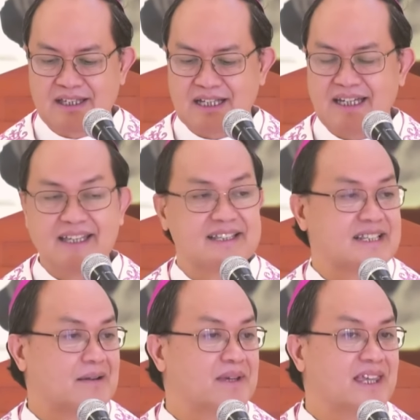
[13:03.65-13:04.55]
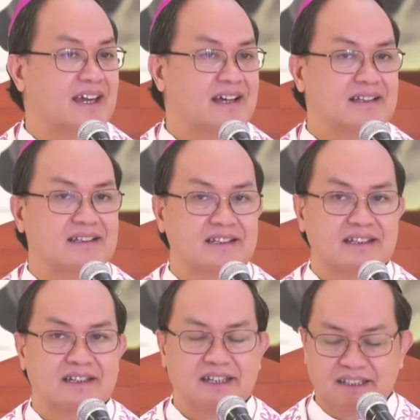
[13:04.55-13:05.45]
Kaya ang sabi niya,
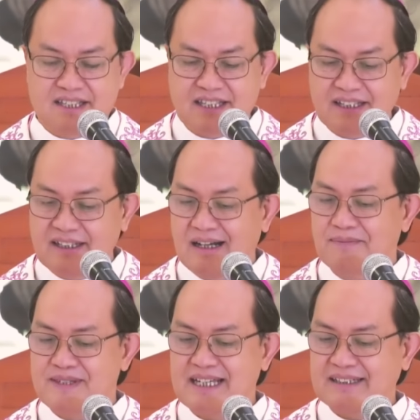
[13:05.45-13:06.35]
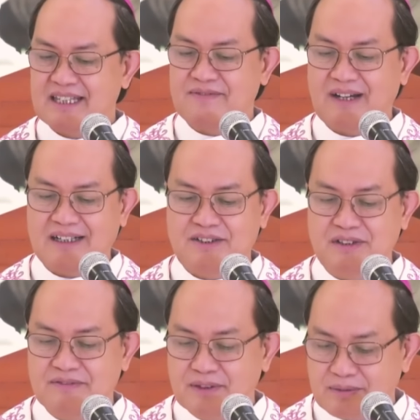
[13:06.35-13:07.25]
"It is enough
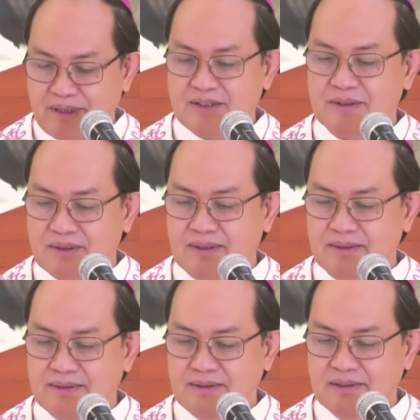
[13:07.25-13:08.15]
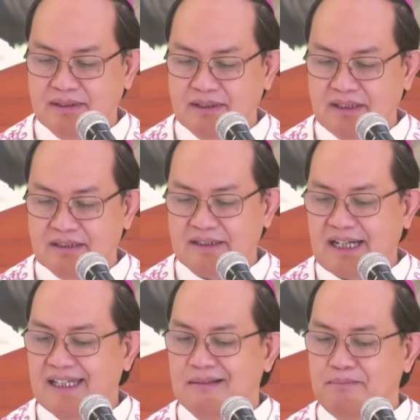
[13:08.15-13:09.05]
satisfaction for me to know that
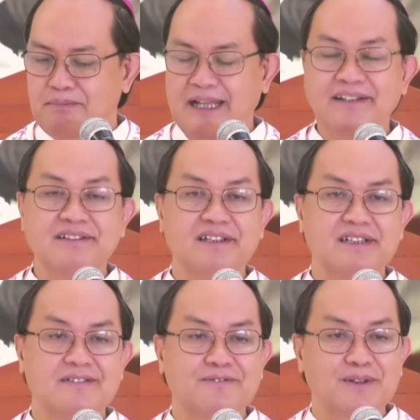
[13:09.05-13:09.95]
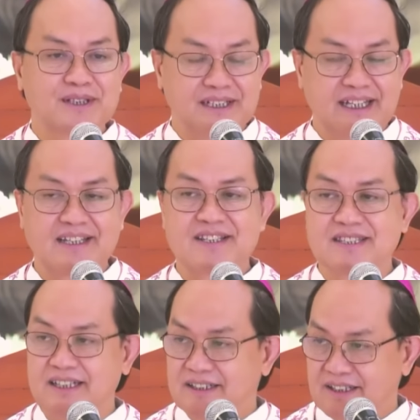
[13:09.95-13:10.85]
I have planted it for the next
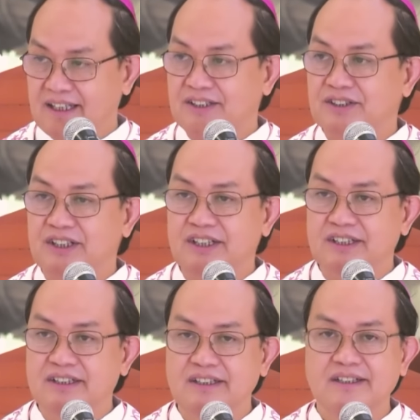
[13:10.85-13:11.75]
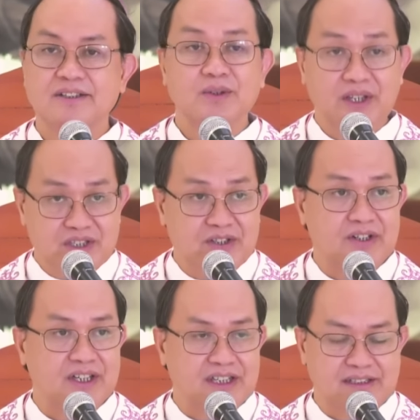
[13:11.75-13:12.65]
generation to enjoy."